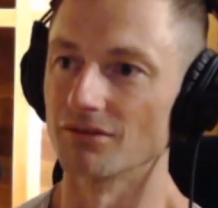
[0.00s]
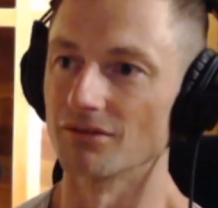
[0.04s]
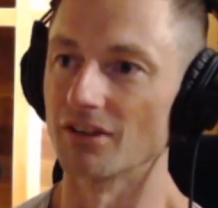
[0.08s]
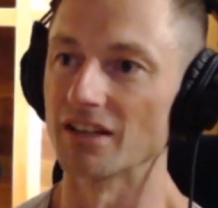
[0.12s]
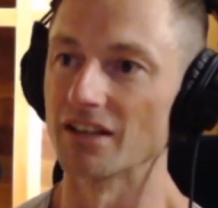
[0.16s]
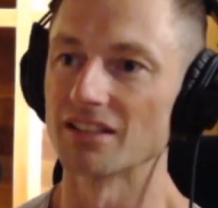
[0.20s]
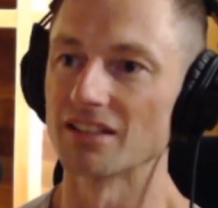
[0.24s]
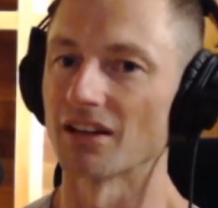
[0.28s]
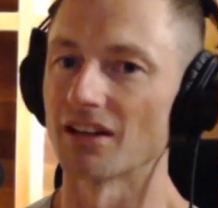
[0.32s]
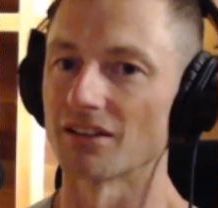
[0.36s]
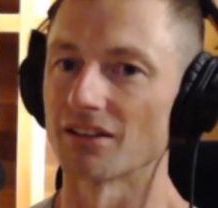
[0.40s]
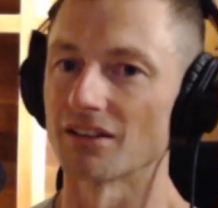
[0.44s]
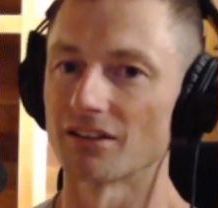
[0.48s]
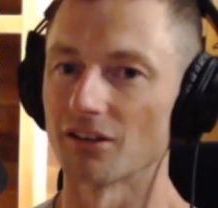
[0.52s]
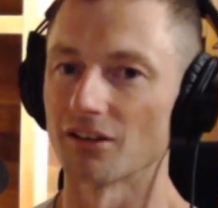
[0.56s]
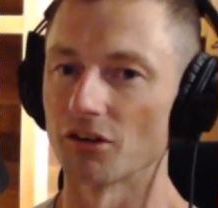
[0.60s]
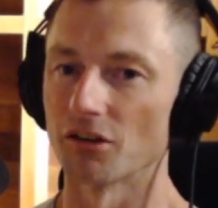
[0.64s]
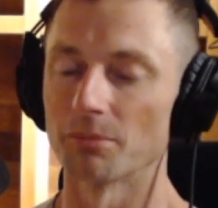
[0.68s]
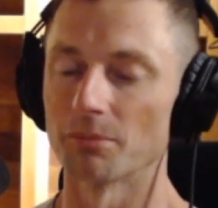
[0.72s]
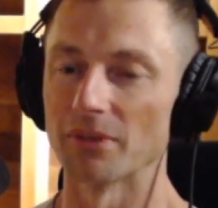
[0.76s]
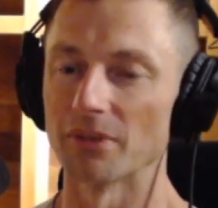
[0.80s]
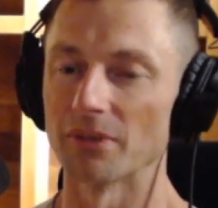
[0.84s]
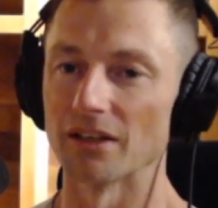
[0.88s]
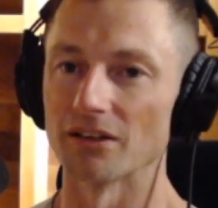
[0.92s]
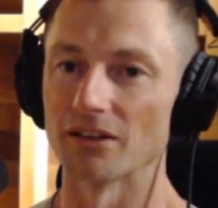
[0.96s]
retail
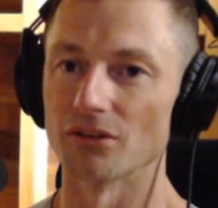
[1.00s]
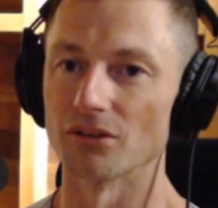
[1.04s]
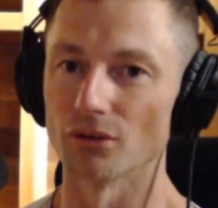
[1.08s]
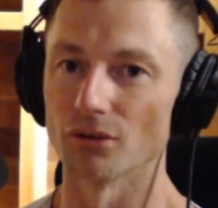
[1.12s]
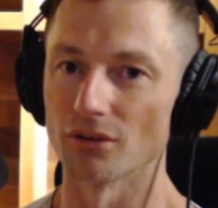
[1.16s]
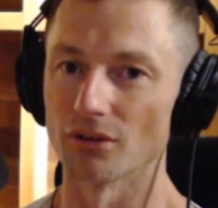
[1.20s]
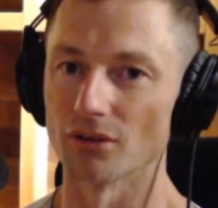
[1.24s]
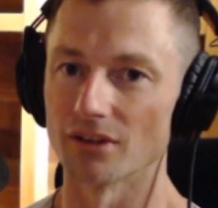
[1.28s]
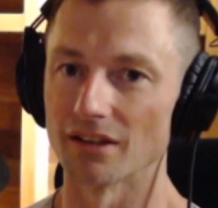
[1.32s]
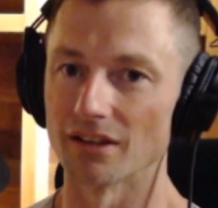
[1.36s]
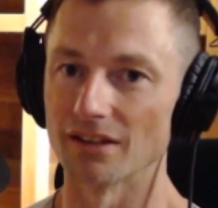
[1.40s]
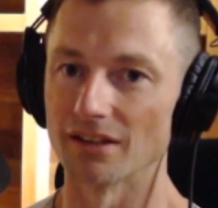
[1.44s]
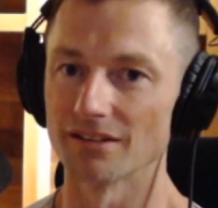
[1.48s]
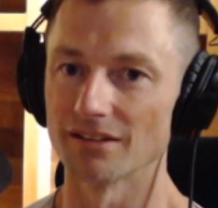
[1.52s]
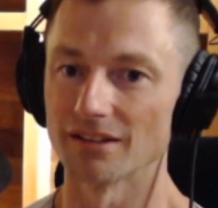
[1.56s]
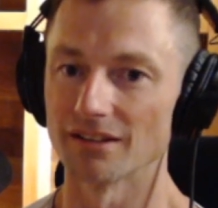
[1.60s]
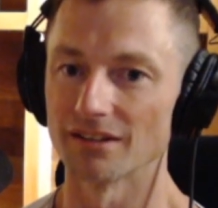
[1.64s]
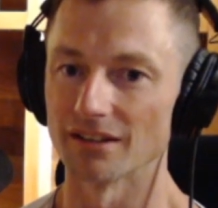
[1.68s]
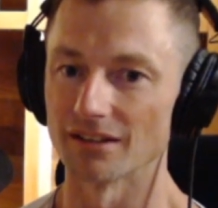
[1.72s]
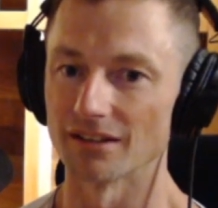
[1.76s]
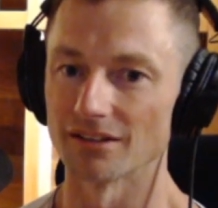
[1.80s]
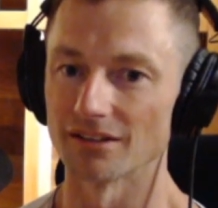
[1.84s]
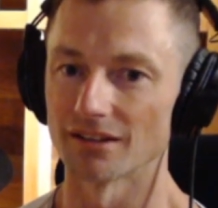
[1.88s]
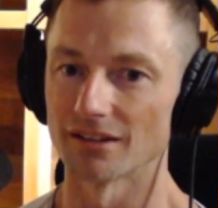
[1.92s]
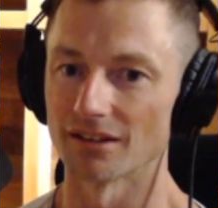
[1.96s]
therapy and all of these
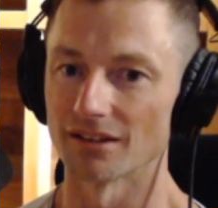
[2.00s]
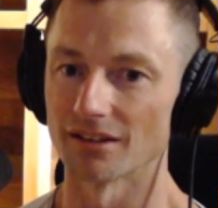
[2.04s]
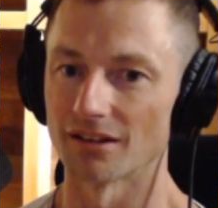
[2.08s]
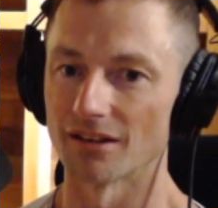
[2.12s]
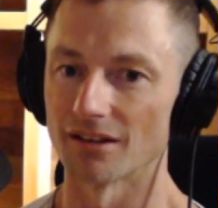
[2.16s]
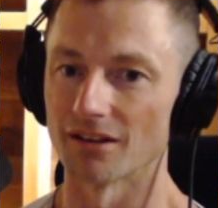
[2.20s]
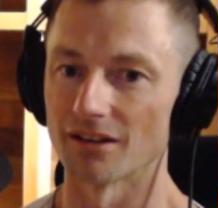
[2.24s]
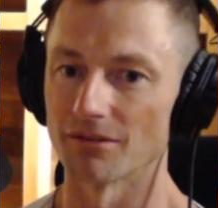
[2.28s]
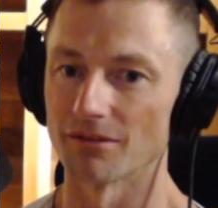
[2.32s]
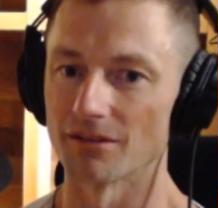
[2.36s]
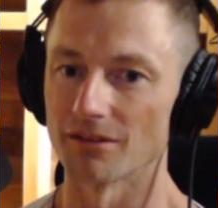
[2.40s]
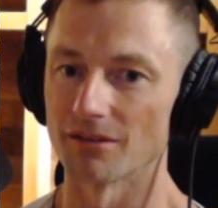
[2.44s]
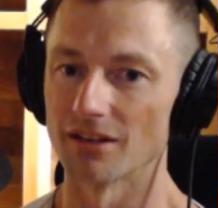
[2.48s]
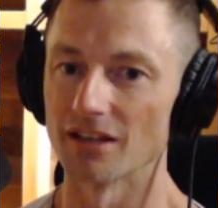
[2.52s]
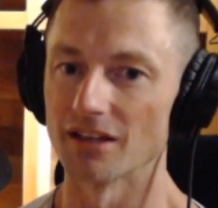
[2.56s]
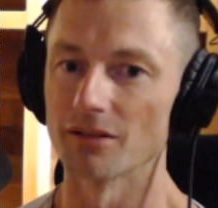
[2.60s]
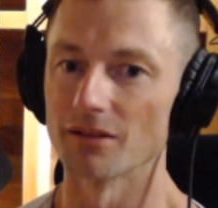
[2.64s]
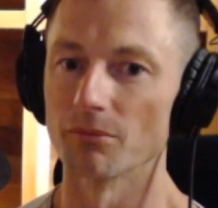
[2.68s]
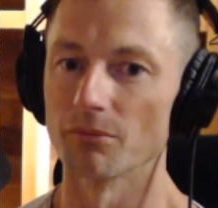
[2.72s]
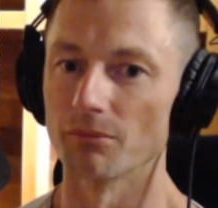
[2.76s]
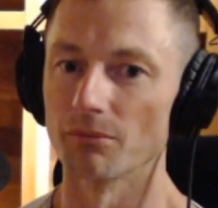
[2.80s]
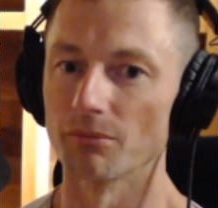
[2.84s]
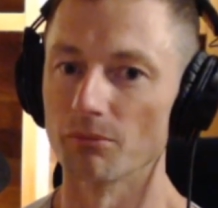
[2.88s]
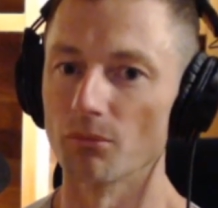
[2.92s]
things they're